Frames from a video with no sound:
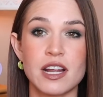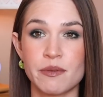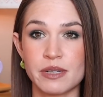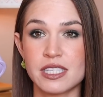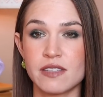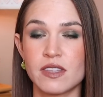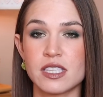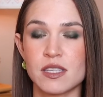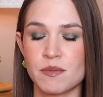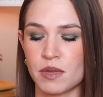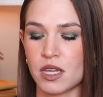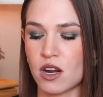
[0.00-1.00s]
I received this
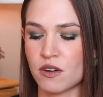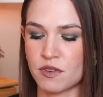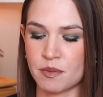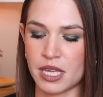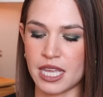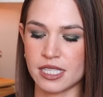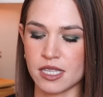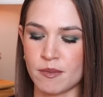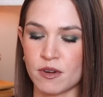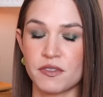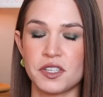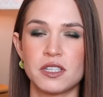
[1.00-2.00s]
in PR from Kate
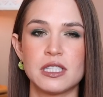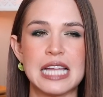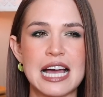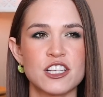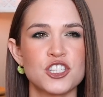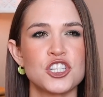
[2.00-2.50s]
Somerville last